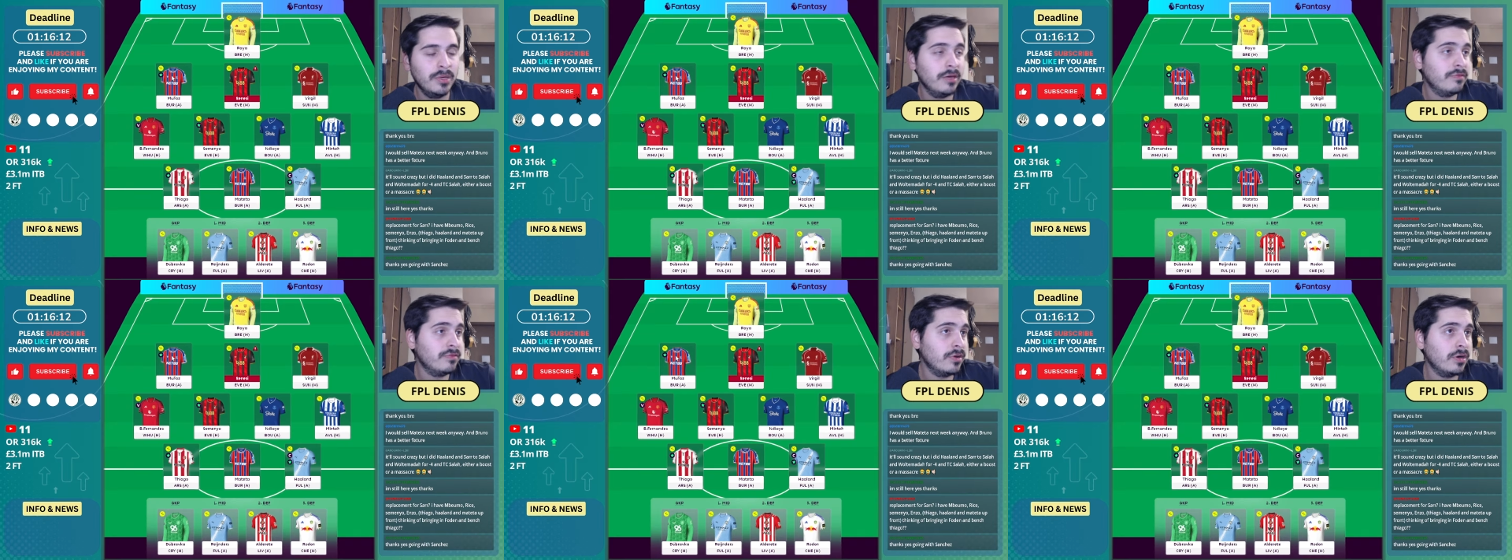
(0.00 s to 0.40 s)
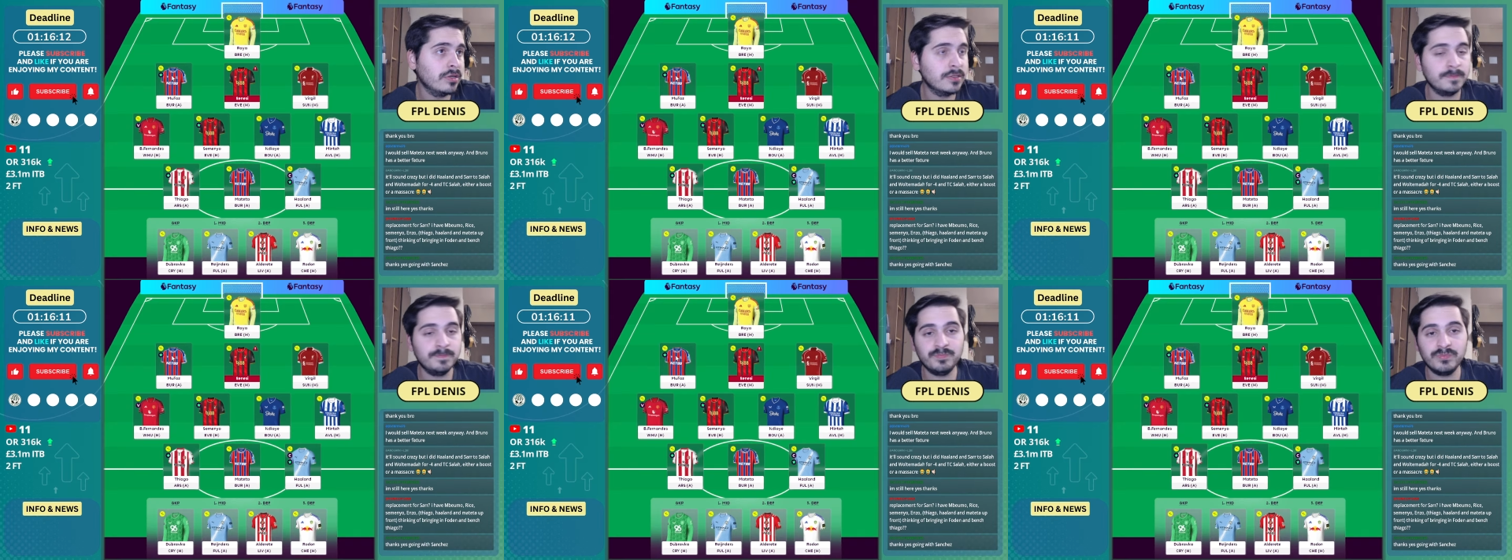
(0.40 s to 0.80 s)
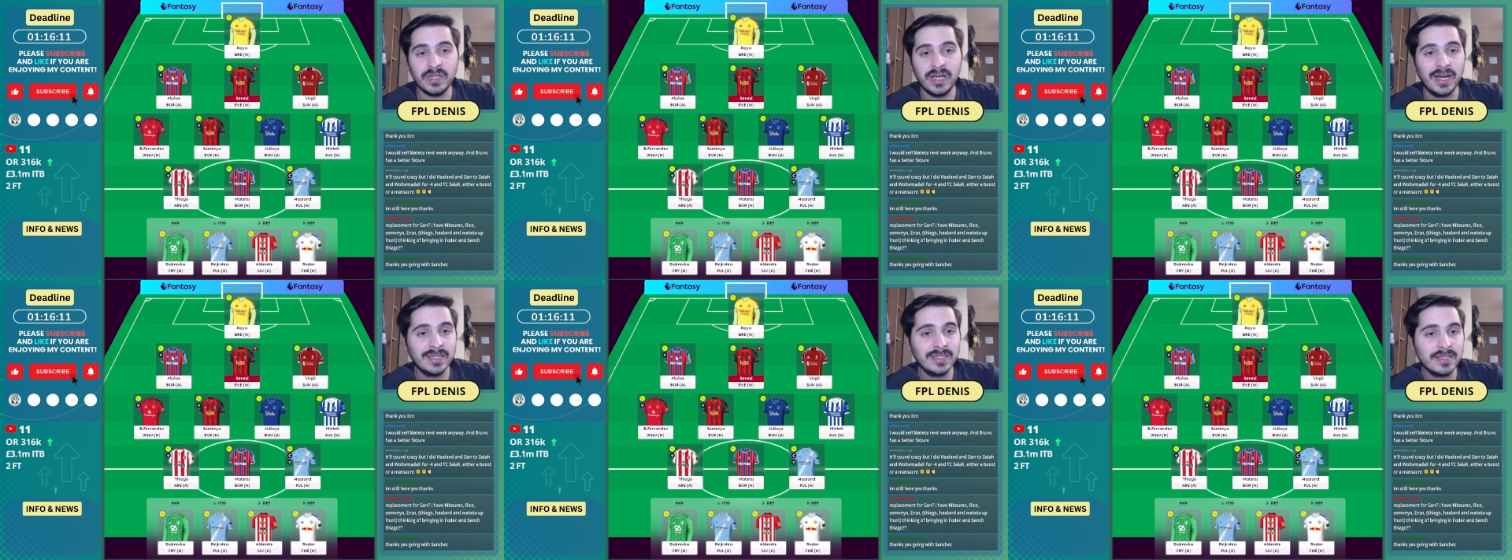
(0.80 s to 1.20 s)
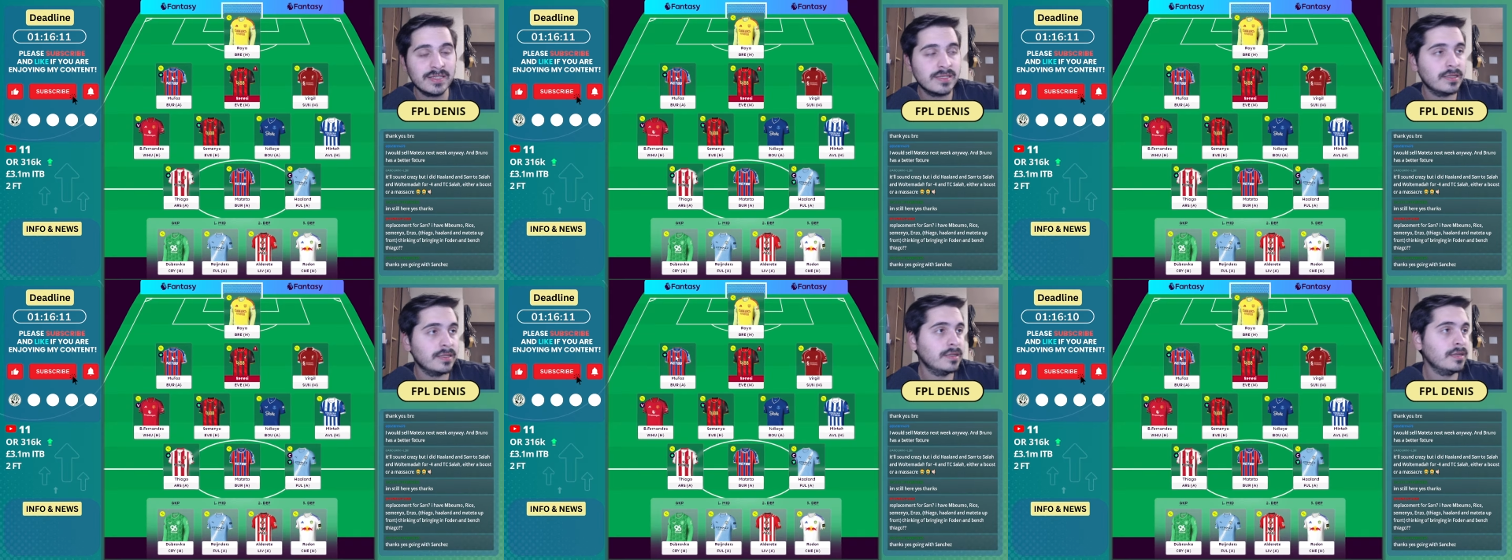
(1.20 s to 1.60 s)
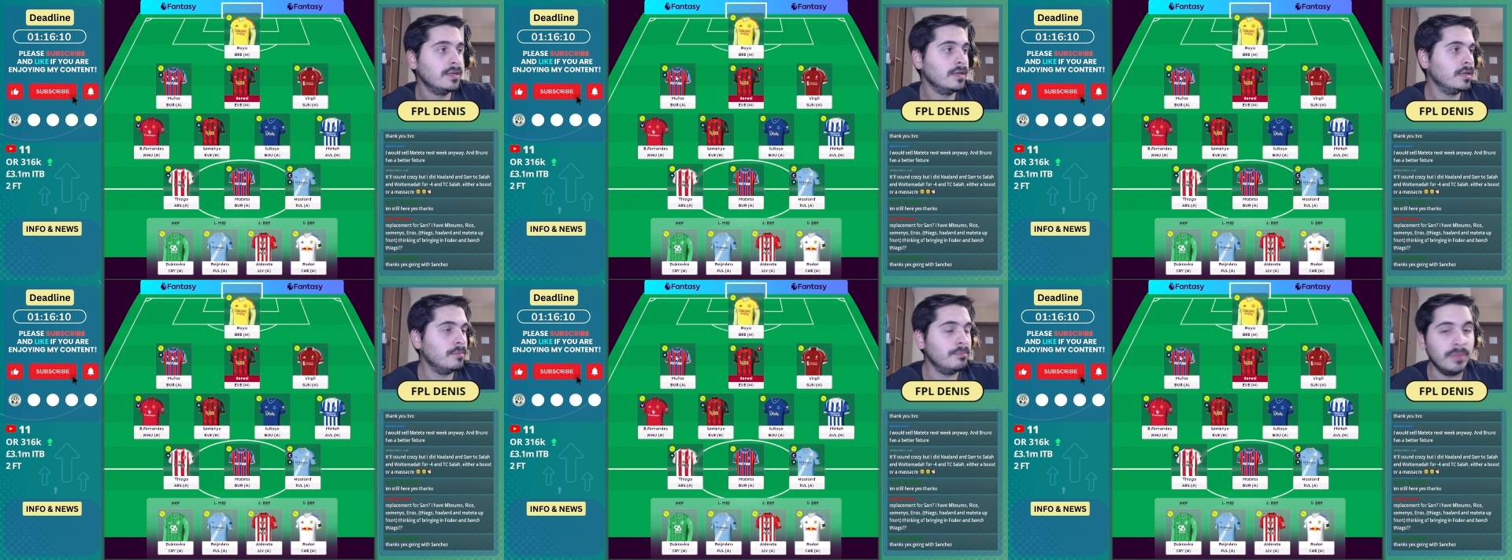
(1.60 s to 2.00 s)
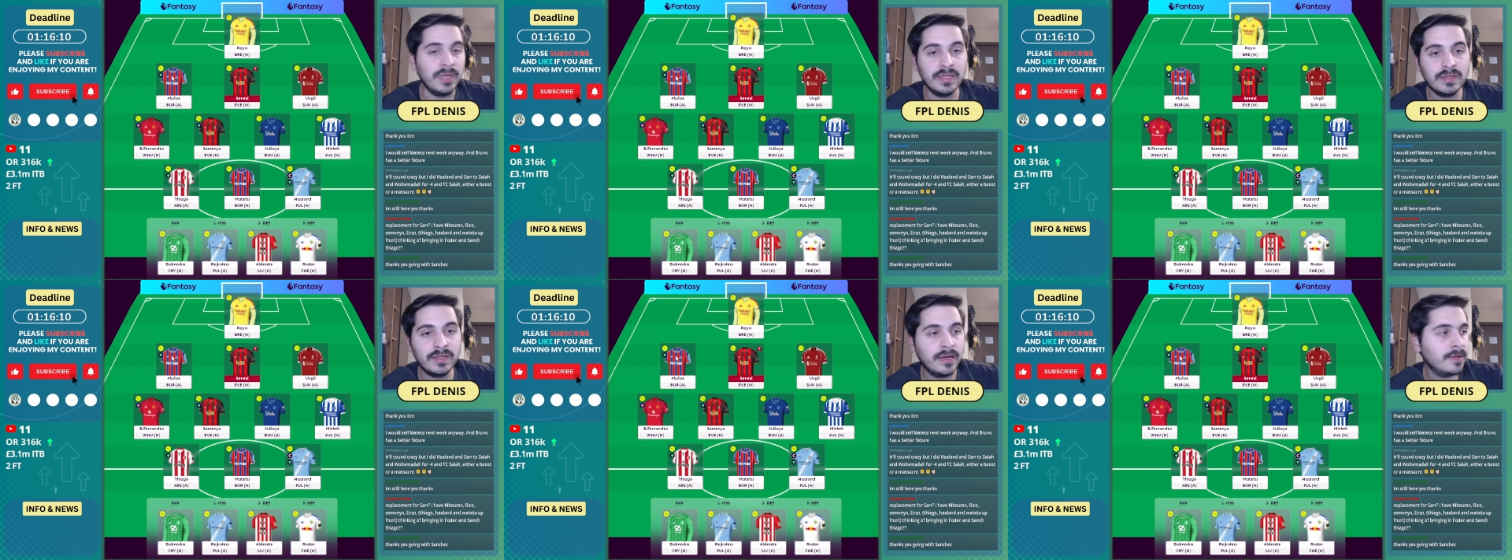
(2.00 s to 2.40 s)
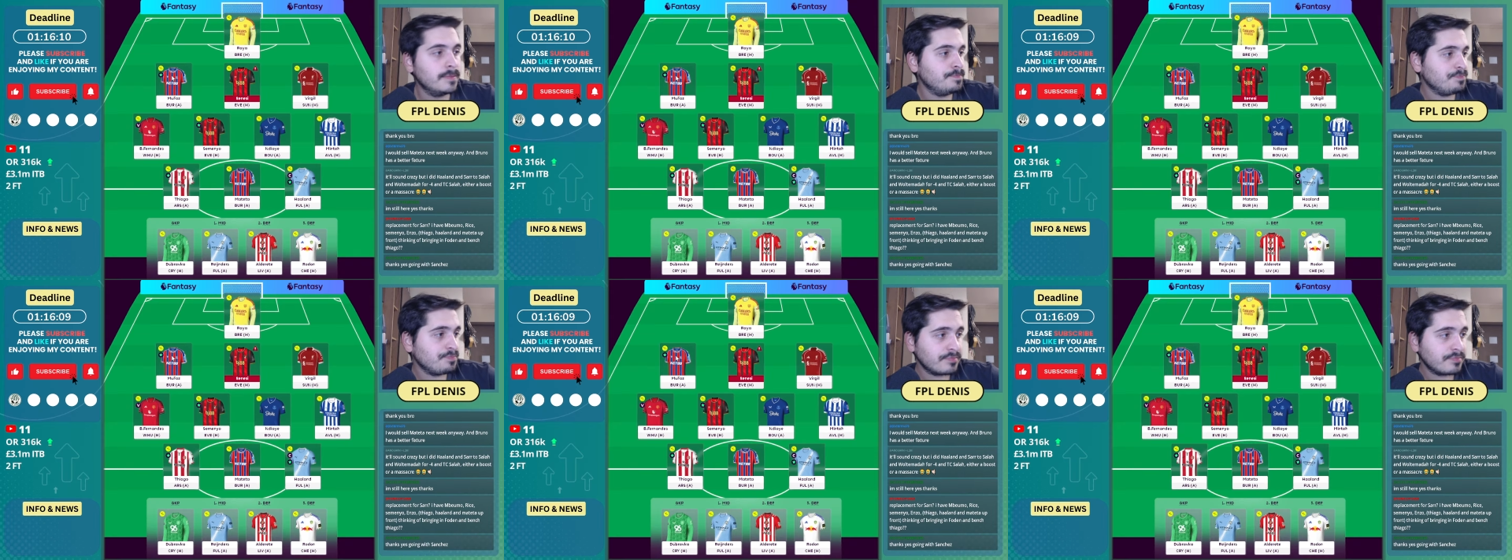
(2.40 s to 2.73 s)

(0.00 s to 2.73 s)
If not, Anderson, Minte,